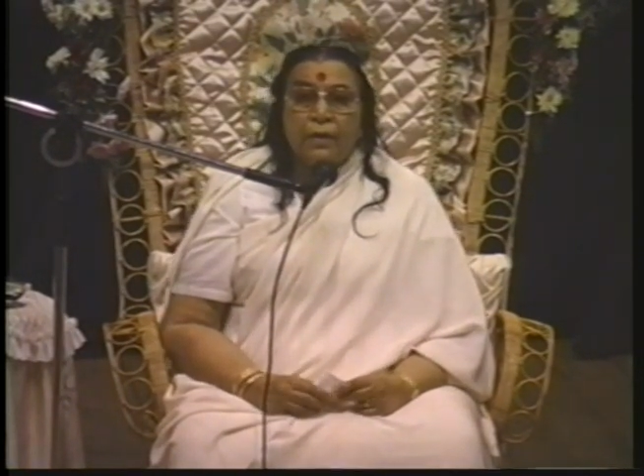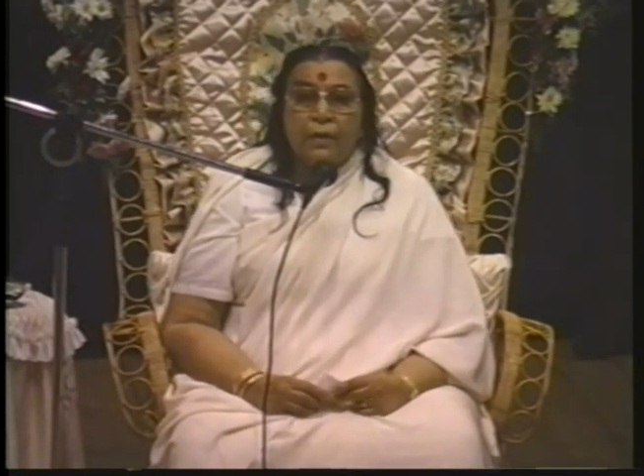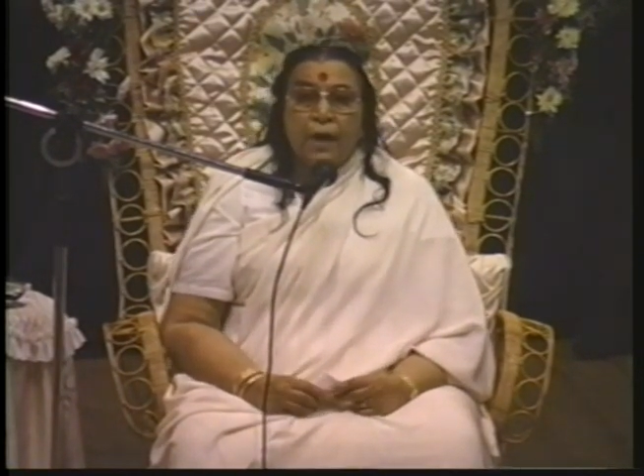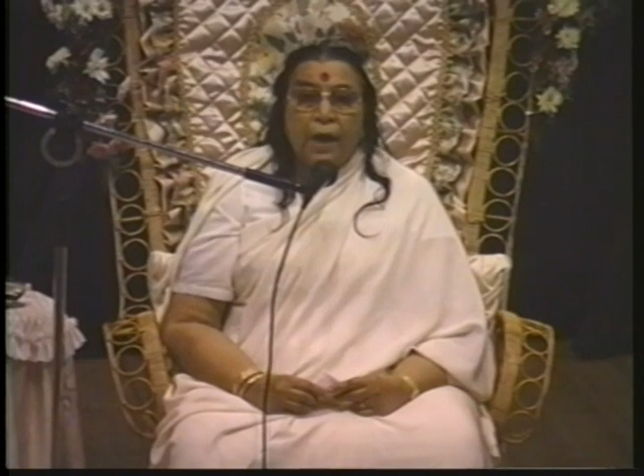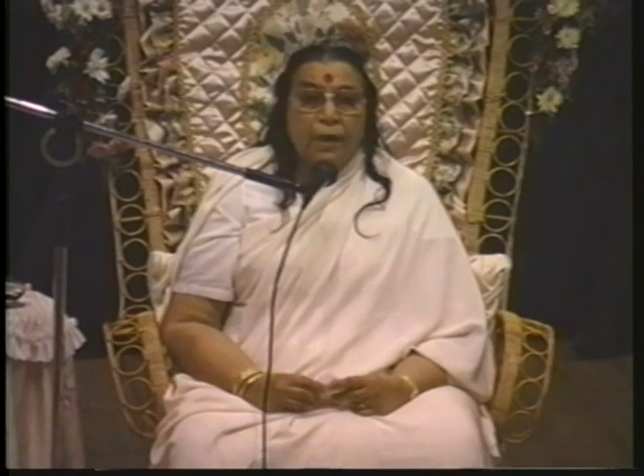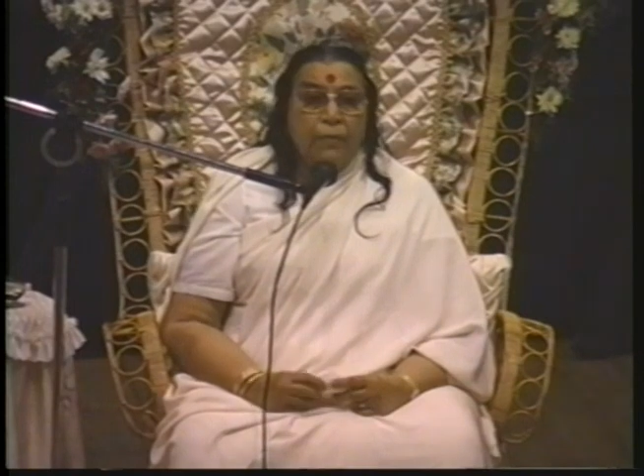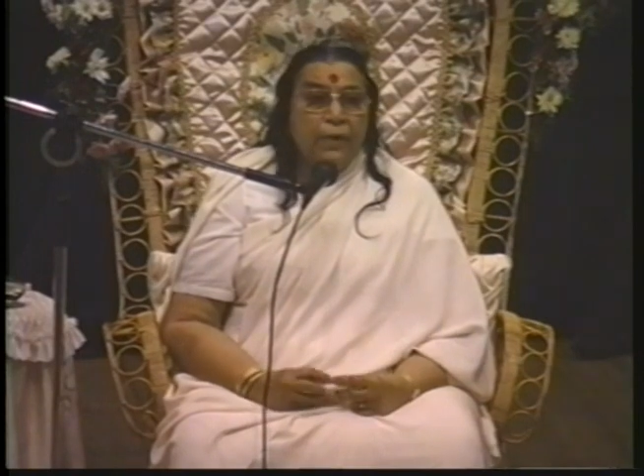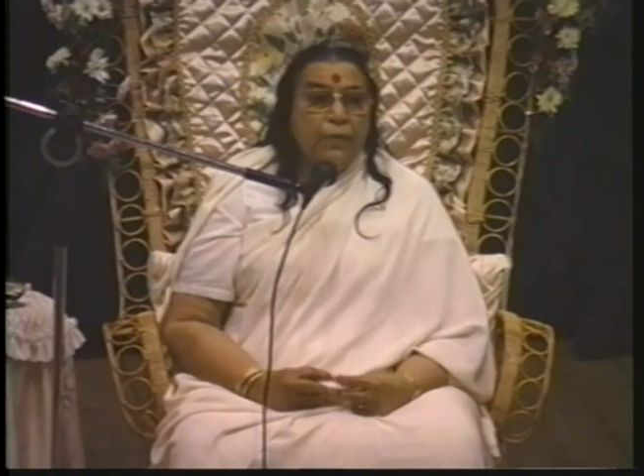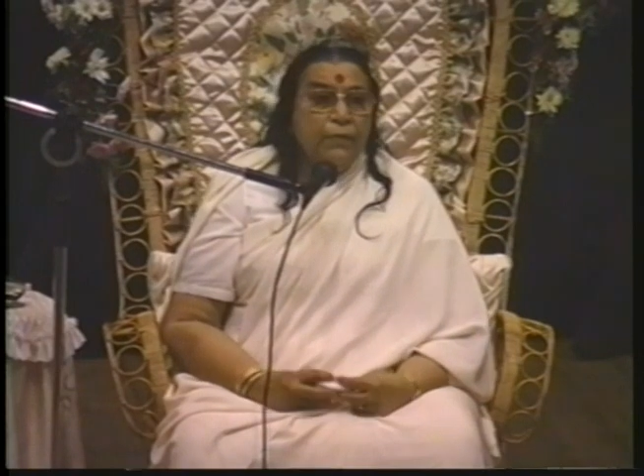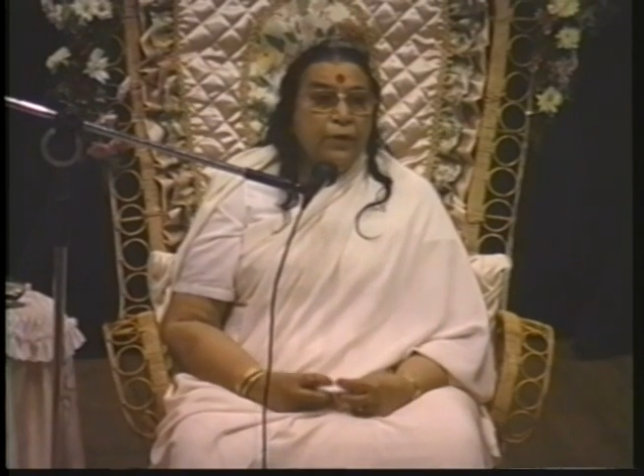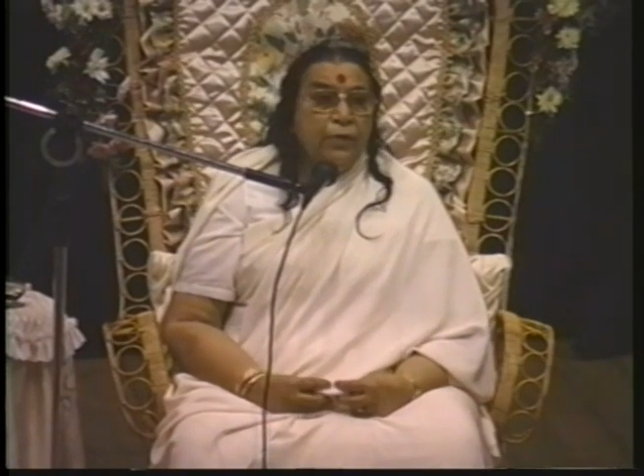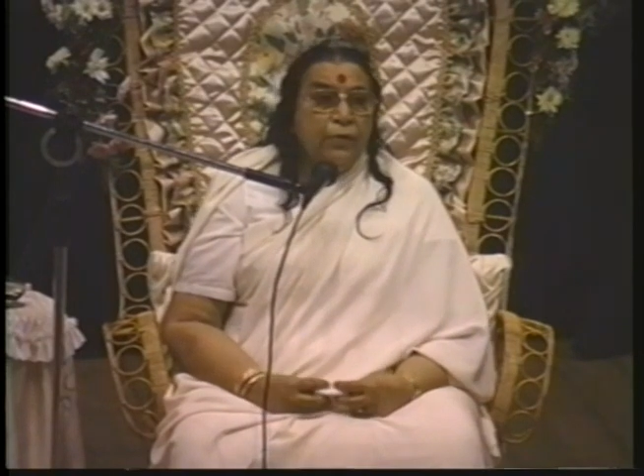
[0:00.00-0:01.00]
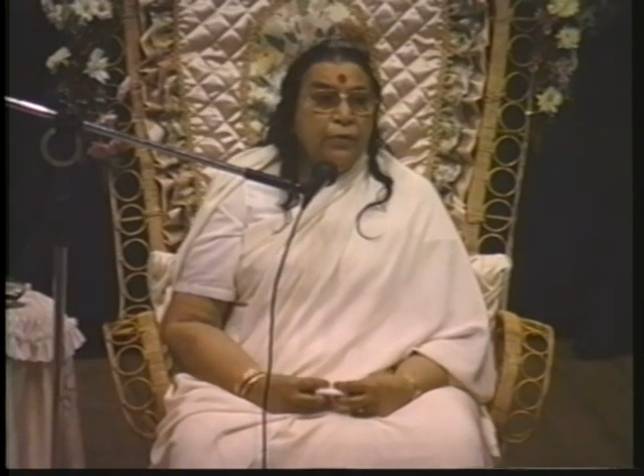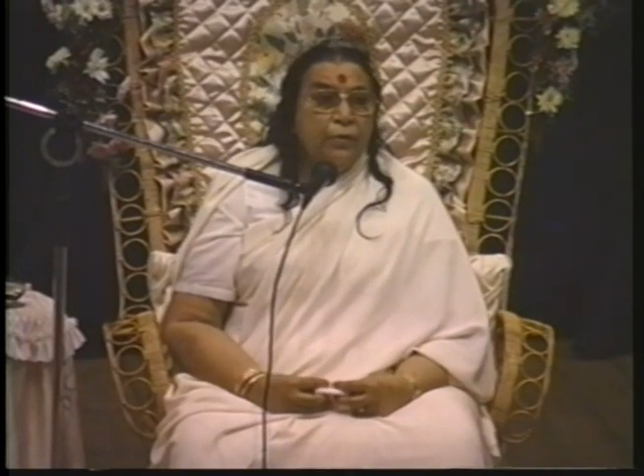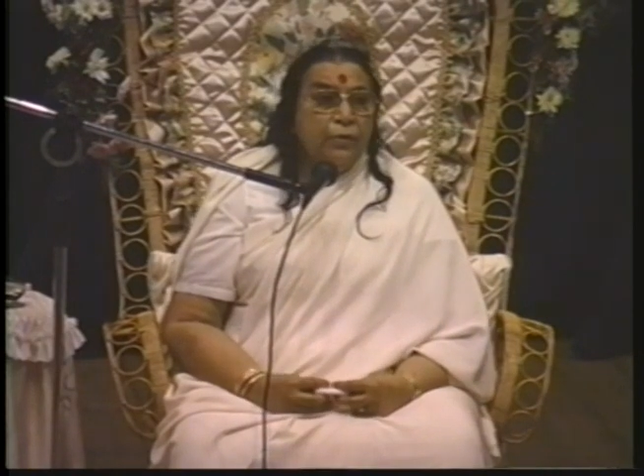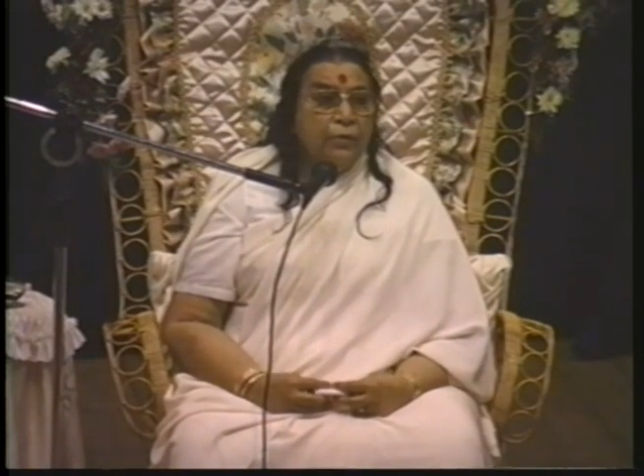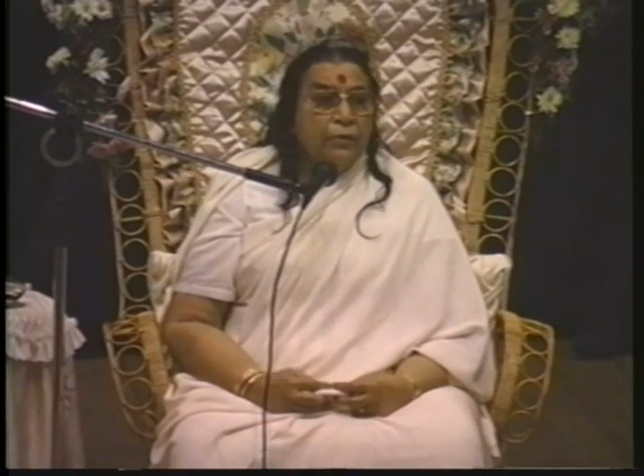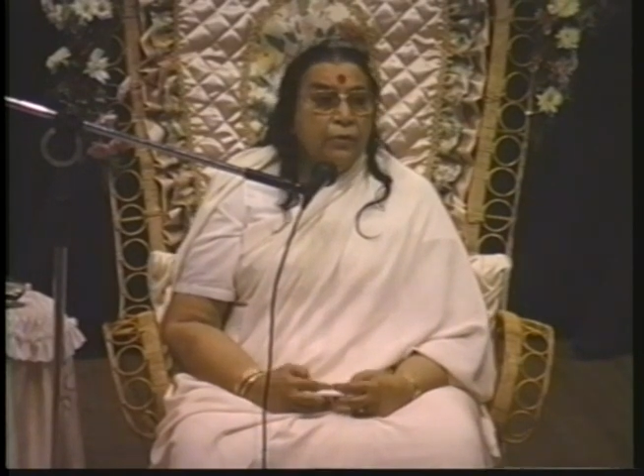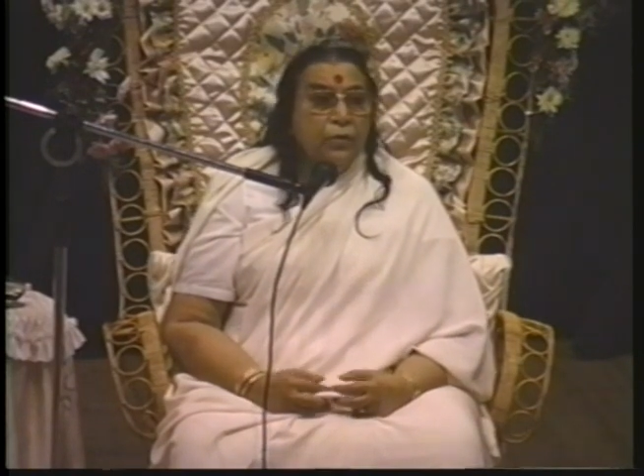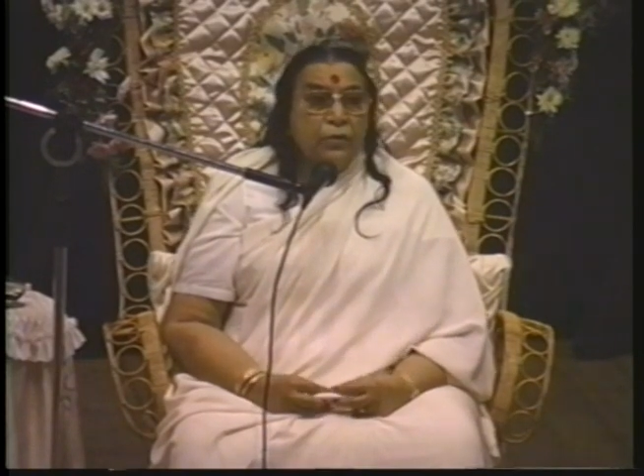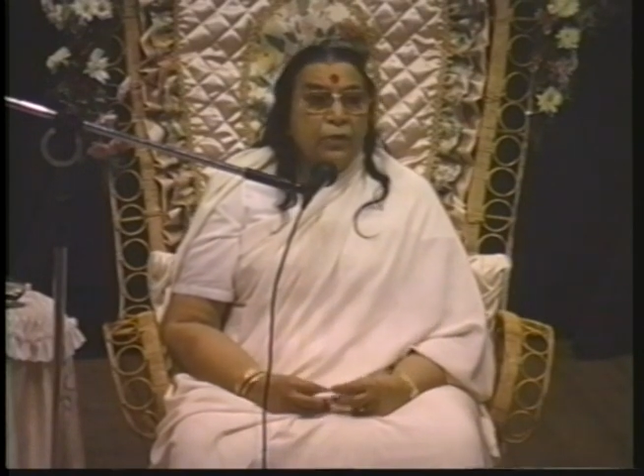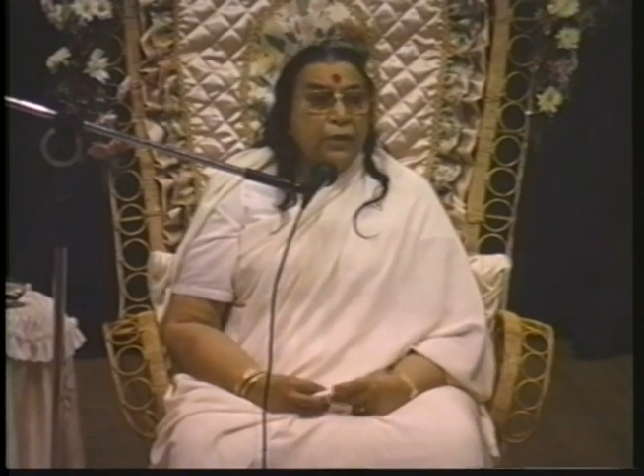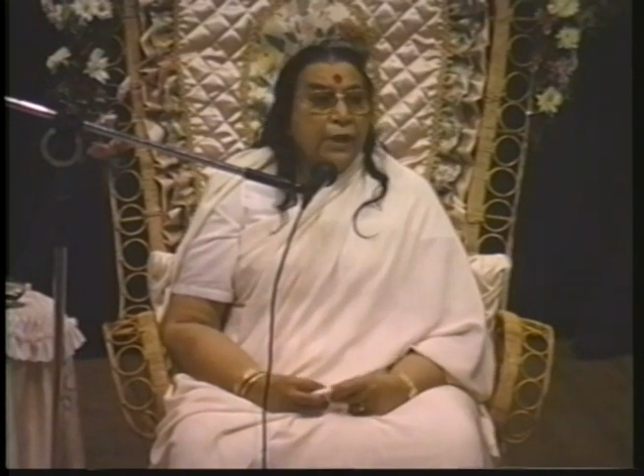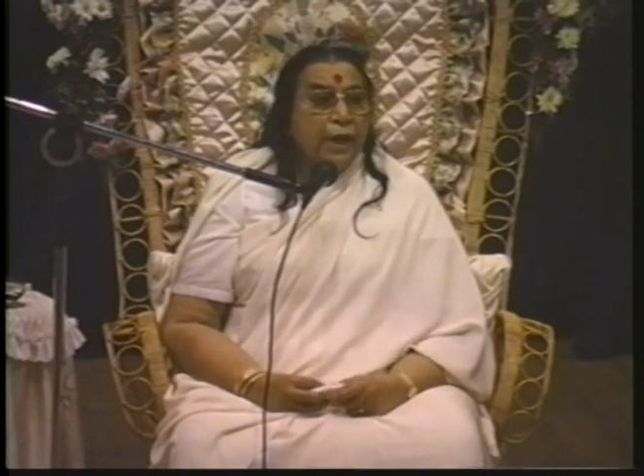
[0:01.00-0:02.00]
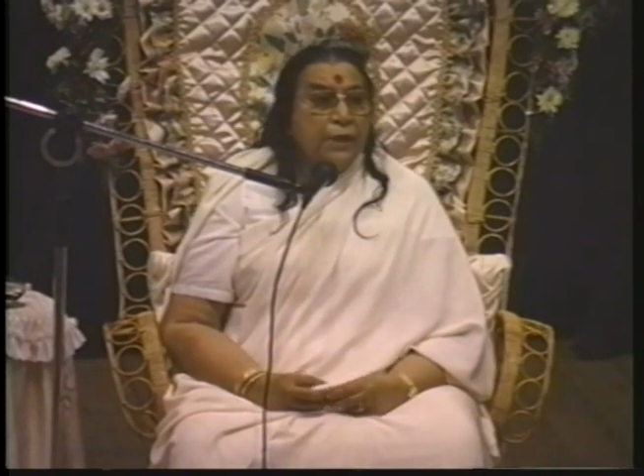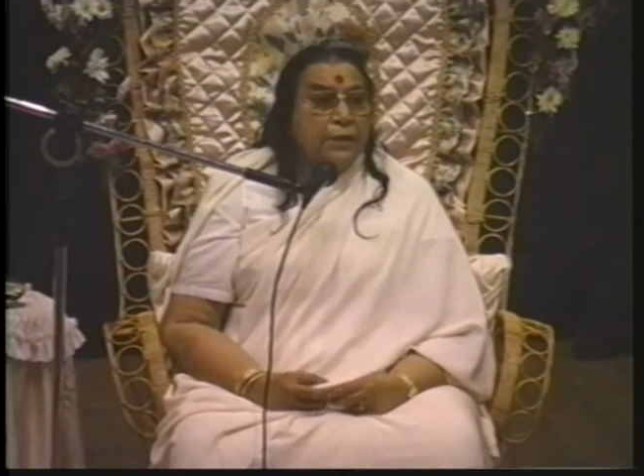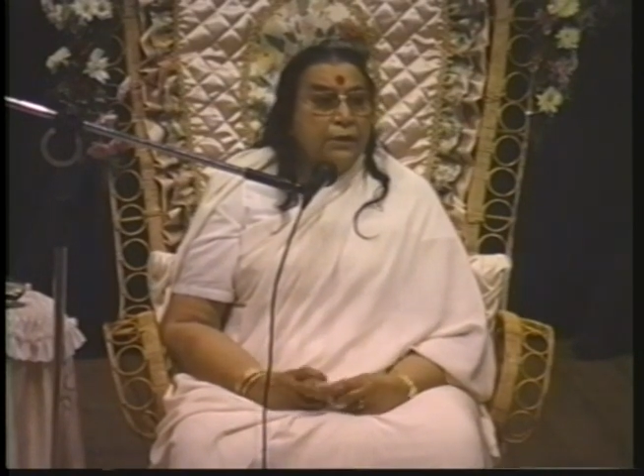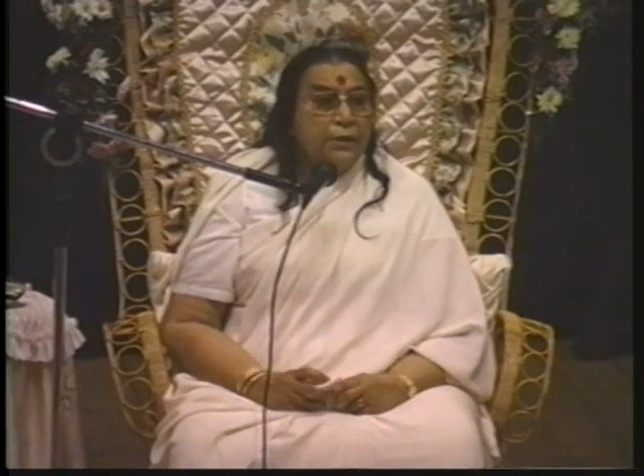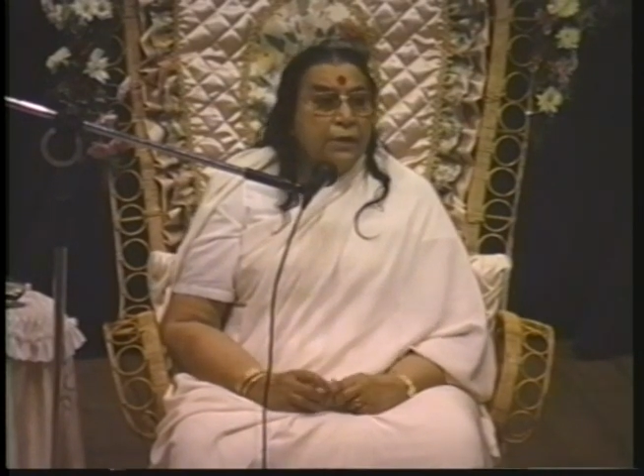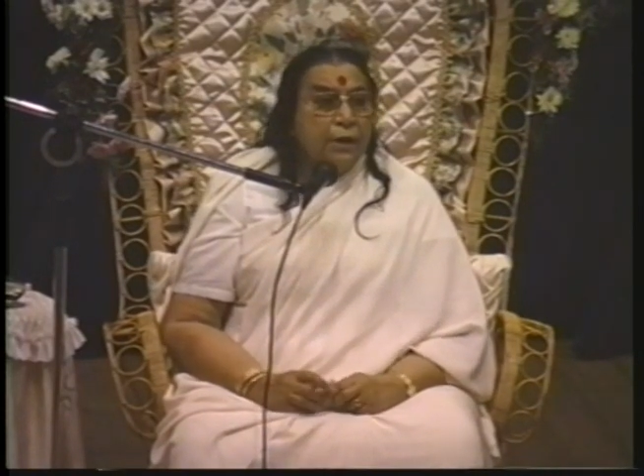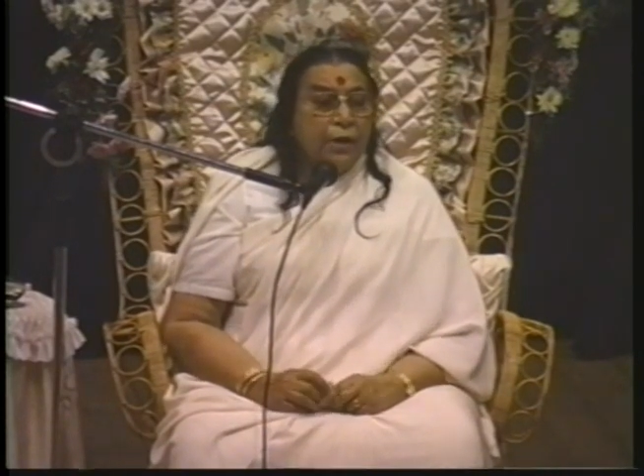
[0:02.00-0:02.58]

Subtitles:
And when we know the reality,